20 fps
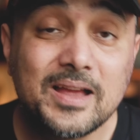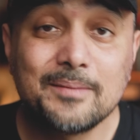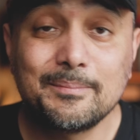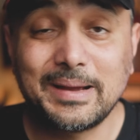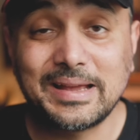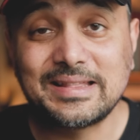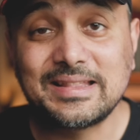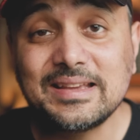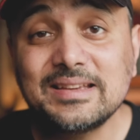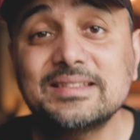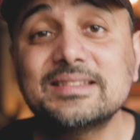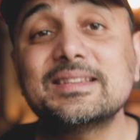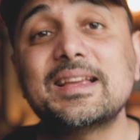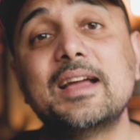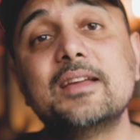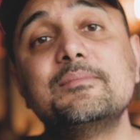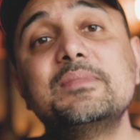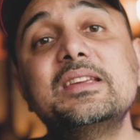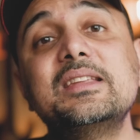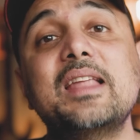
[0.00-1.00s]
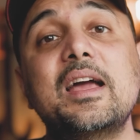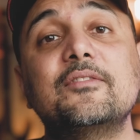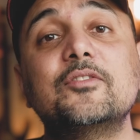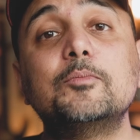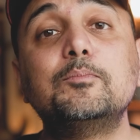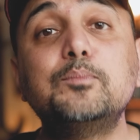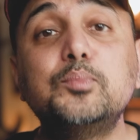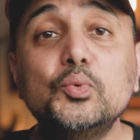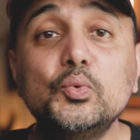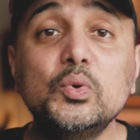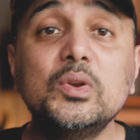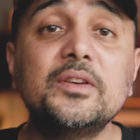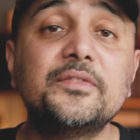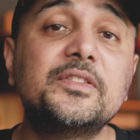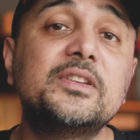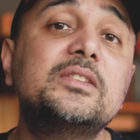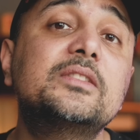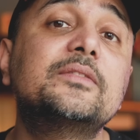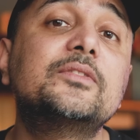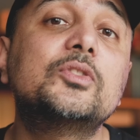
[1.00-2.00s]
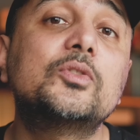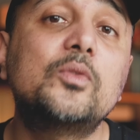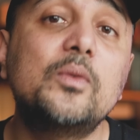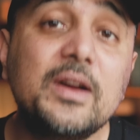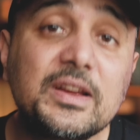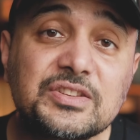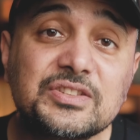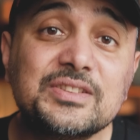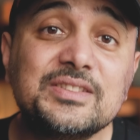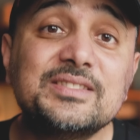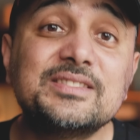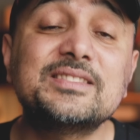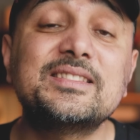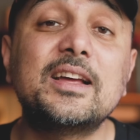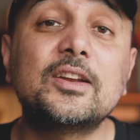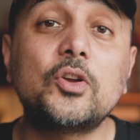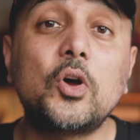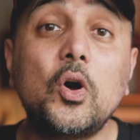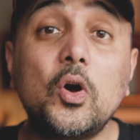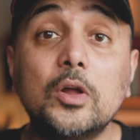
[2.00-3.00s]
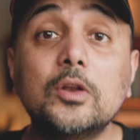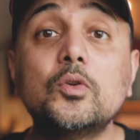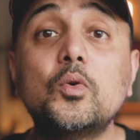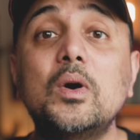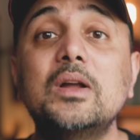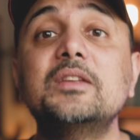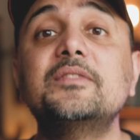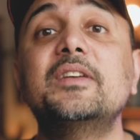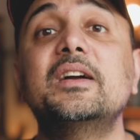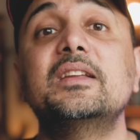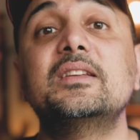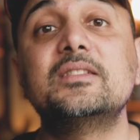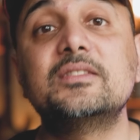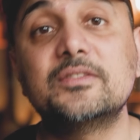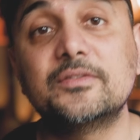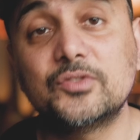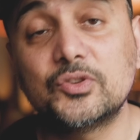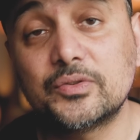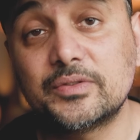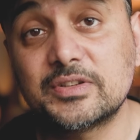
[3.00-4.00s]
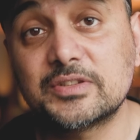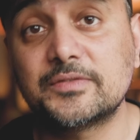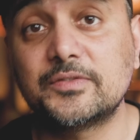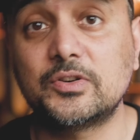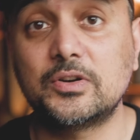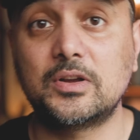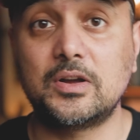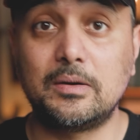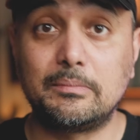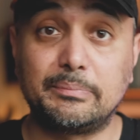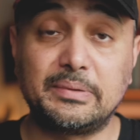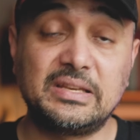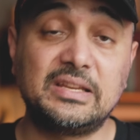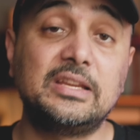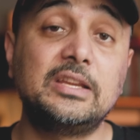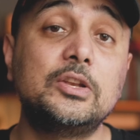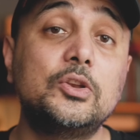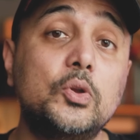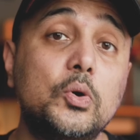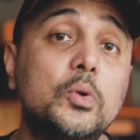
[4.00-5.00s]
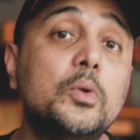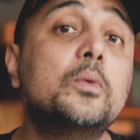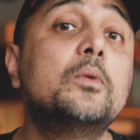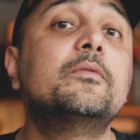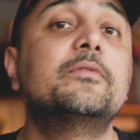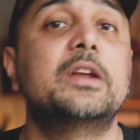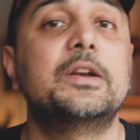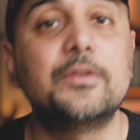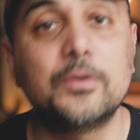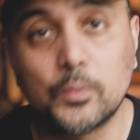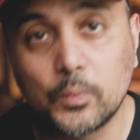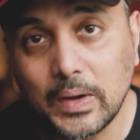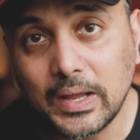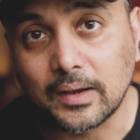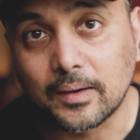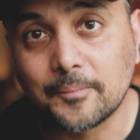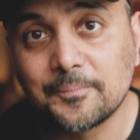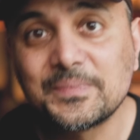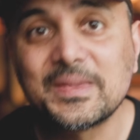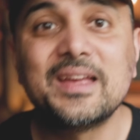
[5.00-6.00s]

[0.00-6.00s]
By this, I mean have a pool of interview questions that all qualified interviewers for a company know very well.